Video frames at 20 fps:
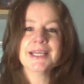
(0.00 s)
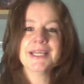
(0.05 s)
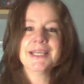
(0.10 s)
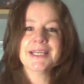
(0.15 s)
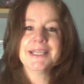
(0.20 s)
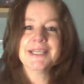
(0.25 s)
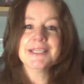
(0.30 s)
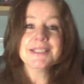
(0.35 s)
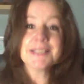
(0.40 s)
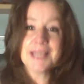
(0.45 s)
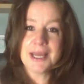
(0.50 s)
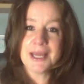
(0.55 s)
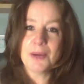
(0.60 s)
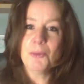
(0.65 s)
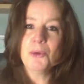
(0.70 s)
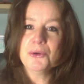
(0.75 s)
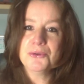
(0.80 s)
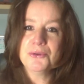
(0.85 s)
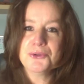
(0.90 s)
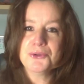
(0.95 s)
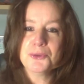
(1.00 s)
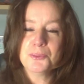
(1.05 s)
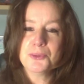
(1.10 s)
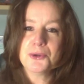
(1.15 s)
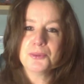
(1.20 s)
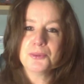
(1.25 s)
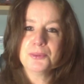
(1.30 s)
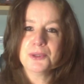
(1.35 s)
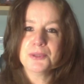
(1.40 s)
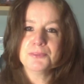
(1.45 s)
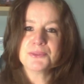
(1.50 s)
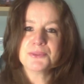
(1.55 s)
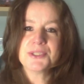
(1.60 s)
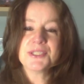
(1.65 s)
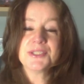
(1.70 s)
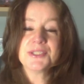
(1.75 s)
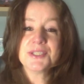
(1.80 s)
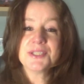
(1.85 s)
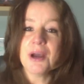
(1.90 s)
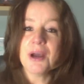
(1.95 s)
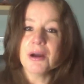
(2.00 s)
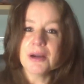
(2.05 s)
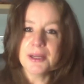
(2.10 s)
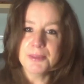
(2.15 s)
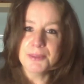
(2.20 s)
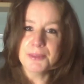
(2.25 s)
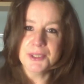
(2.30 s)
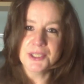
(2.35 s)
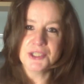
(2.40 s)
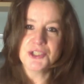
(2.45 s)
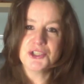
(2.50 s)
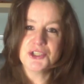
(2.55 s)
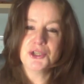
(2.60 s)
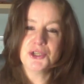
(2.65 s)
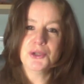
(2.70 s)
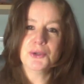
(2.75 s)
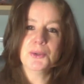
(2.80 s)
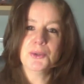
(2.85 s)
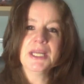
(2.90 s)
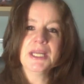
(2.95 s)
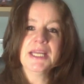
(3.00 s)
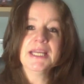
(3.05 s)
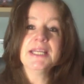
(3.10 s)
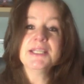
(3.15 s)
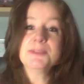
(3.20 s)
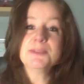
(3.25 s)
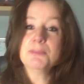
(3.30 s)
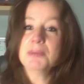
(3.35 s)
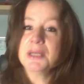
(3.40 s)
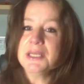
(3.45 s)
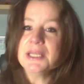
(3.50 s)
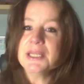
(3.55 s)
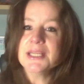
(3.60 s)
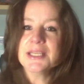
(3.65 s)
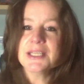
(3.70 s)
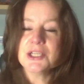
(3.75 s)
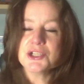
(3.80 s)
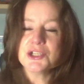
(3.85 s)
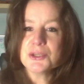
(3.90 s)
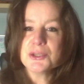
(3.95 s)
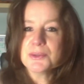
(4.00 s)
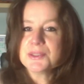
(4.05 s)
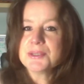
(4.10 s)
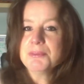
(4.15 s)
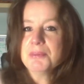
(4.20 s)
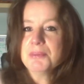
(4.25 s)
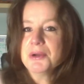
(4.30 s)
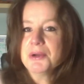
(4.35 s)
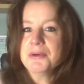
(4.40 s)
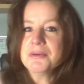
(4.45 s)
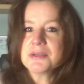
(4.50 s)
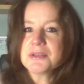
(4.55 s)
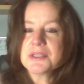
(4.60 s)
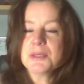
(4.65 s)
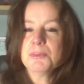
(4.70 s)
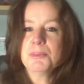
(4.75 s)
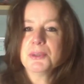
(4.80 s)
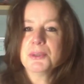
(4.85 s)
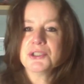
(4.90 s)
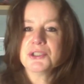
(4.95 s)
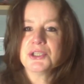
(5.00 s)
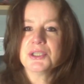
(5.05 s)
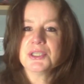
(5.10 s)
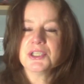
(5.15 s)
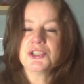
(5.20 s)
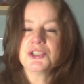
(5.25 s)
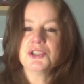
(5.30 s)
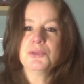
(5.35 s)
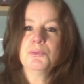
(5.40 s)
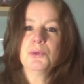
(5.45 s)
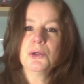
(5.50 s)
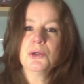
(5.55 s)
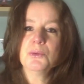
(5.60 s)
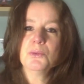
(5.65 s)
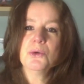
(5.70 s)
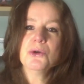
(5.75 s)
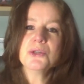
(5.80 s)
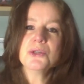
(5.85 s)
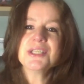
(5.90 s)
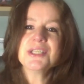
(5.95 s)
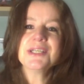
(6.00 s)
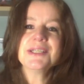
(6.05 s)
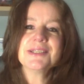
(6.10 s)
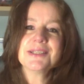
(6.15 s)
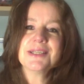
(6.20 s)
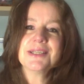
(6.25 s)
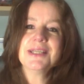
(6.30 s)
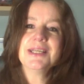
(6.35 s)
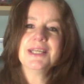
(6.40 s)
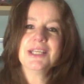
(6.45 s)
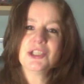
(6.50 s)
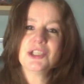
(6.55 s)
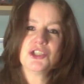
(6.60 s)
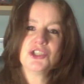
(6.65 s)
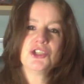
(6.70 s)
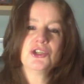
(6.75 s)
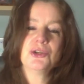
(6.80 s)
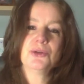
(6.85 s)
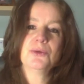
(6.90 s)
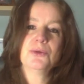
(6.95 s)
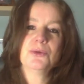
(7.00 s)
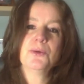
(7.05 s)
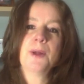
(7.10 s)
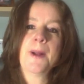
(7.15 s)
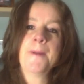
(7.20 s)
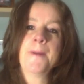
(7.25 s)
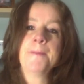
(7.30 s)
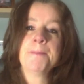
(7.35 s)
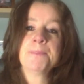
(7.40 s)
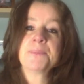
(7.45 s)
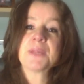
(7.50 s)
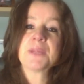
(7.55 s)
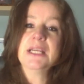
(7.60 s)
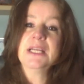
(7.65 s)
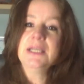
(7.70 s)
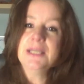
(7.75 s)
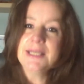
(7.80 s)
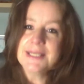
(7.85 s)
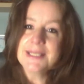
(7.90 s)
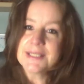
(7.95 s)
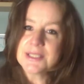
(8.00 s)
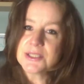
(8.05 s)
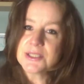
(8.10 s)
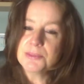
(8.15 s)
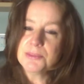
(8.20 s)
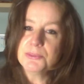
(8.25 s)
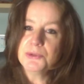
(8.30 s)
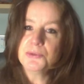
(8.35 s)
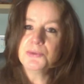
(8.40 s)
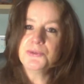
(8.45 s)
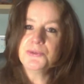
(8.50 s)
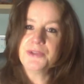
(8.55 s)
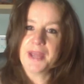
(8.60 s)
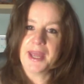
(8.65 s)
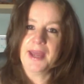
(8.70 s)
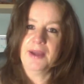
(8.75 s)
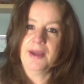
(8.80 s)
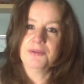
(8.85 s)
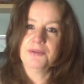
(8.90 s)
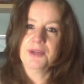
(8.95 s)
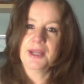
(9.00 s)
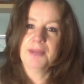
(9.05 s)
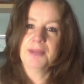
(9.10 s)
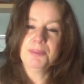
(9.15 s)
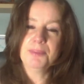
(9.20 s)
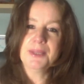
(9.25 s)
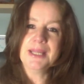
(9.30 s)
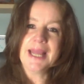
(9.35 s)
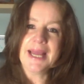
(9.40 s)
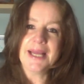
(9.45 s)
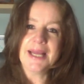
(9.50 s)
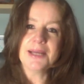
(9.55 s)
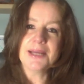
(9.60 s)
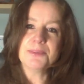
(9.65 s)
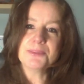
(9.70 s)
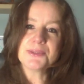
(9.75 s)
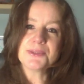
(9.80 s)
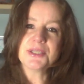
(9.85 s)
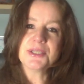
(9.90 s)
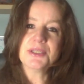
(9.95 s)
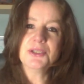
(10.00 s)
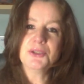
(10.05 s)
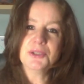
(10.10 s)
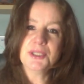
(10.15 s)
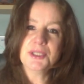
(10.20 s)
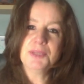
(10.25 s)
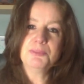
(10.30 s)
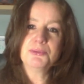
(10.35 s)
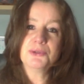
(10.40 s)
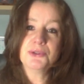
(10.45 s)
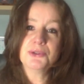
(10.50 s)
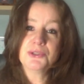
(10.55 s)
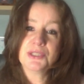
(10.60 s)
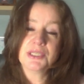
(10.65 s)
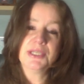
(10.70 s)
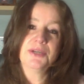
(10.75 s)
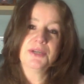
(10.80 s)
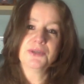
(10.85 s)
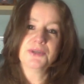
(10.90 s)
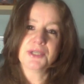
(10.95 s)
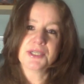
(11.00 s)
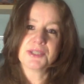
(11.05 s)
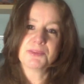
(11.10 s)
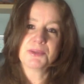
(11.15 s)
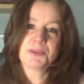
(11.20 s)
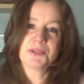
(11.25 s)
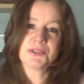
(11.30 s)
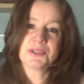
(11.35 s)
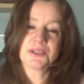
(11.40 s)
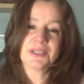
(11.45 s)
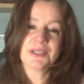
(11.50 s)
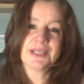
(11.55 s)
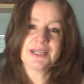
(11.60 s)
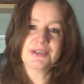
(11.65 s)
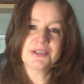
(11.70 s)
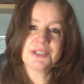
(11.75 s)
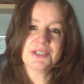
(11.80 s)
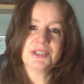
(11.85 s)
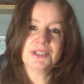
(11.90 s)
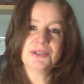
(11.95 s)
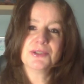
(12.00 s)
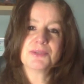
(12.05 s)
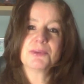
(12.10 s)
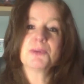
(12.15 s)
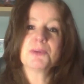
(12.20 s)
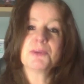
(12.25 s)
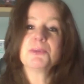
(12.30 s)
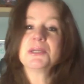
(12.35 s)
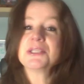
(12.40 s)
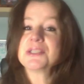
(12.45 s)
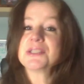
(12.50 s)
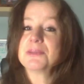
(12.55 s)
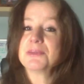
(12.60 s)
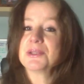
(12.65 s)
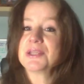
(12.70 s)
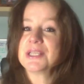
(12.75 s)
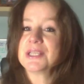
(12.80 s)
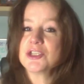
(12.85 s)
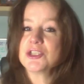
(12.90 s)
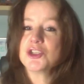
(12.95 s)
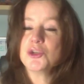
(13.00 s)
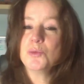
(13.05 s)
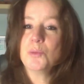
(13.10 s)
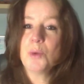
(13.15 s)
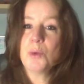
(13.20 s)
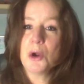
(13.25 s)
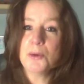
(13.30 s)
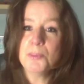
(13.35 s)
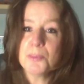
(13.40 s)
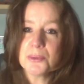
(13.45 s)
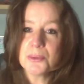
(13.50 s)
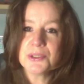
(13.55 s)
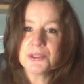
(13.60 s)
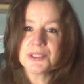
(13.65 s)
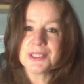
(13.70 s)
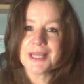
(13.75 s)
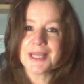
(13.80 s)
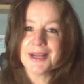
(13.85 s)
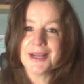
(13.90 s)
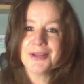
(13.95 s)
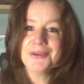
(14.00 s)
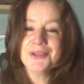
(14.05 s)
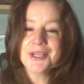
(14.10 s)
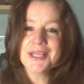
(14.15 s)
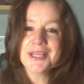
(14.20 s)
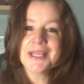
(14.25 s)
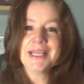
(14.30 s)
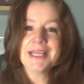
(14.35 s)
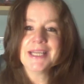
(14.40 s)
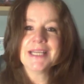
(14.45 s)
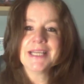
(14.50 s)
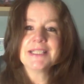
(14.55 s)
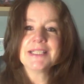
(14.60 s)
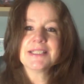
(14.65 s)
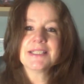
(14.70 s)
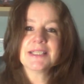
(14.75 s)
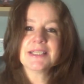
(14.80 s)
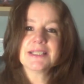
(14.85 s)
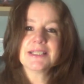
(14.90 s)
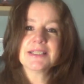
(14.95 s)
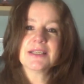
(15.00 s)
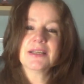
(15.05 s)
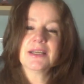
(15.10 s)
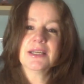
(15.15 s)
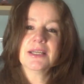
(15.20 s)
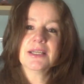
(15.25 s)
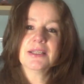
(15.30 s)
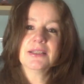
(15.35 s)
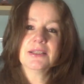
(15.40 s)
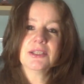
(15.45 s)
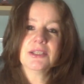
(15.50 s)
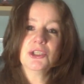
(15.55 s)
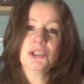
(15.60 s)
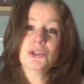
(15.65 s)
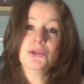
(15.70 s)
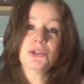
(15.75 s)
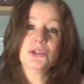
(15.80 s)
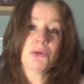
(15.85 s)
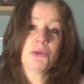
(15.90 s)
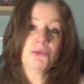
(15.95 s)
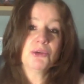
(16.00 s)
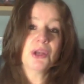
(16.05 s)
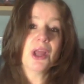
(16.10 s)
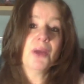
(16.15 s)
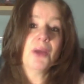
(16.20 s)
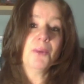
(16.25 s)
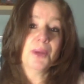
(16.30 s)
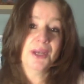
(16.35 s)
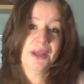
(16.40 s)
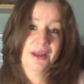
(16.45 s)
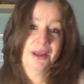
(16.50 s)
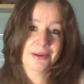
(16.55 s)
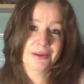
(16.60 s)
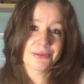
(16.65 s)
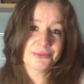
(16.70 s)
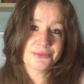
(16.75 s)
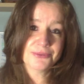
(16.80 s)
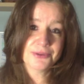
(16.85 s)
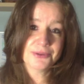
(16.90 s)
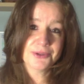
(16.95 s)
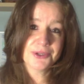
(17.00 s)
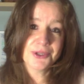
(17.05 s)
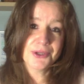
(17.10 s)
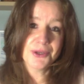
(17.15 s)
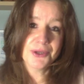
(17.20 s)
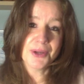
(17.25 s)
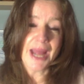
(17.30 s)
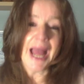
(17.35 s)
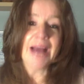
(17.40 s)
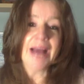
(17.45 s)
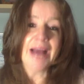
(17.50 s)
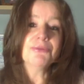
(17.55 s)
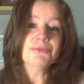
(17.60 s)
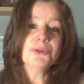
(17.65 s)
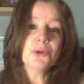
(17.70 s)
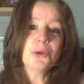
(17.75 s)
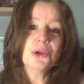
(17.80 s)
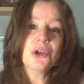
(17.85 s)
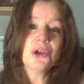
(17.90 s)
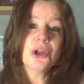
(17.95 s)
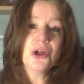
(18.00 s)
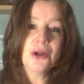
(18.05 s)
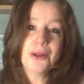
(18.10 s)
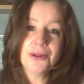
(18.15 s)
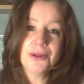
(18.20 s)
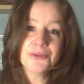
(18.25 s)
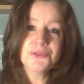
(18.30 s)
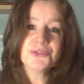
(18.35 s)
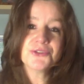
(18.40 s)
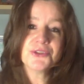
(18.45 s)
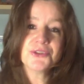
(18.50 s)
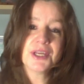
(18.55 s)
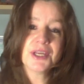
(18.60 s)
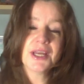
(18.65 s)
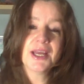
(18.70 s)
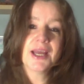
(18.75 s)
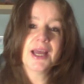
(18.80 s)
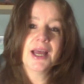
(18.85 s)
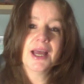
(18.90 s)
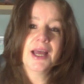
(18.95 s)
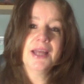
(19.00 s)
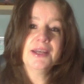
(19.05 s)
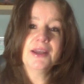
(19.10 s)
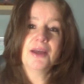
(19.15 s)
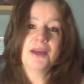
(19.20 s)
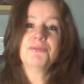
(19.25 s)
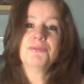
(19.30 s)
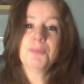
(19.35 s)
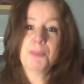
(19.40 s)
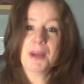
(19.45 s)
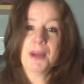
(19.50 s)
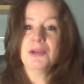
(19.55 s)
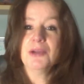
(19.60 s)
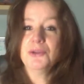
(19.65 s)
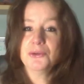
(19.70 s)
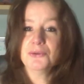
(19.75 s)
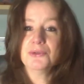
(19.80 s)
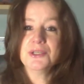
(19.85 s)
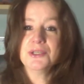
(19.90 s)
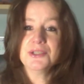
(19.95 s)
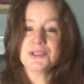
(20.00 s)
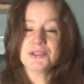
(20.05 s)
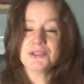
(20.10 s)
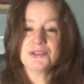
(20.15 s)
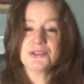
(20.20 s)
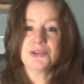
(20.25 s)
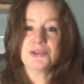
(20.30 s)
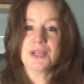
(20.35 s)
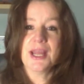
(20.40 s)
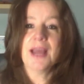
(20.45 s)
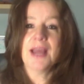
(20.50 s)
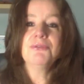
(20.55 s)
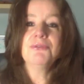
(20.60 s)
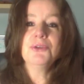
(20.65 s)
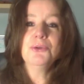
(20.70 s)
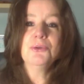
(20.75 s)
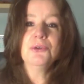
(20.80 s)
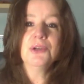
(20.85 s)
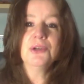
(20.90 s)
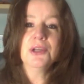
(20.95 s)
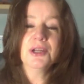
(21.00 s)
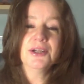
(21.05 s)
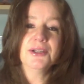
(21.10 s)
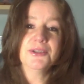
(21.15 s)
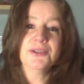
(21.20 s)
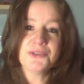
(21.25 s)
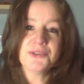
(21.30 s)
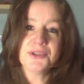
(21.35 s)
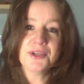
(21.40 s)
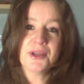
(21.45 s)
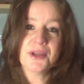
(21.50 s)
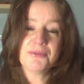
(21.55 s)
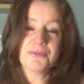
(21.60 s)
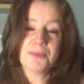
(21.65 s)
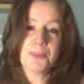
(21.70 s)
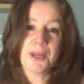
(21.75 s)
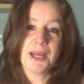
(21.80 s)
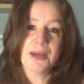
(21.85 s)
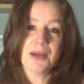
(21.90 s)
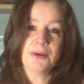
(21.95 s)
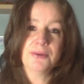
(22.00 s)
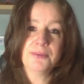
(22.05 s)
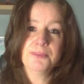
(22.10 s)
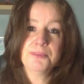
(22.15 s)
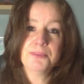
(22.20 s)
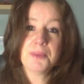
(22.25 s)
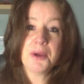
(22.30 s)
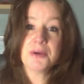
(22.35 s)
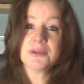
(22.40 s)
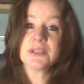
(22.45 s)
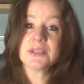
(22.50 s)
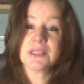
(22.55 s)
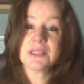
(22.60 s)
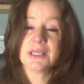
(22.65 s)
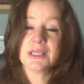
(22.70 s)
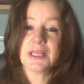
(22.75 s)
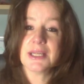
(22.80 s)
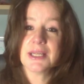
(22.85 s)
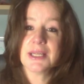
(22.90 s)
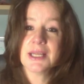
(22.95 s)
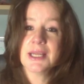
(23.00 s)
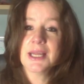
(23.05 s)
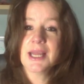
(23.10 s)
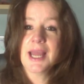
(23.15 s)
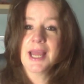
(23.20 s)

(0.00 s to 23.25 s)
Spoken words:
Is that one of your problems? Is time an issue? Is money an issue? Is a marketing budget an issue? What is the issue? List them all down and be absolutely brutally honest, because I can guarantee you it's probably some of the things you won't put down is things like that you don't know enough. Have you learnt enough about your industry? Have you learnt enough about marketing?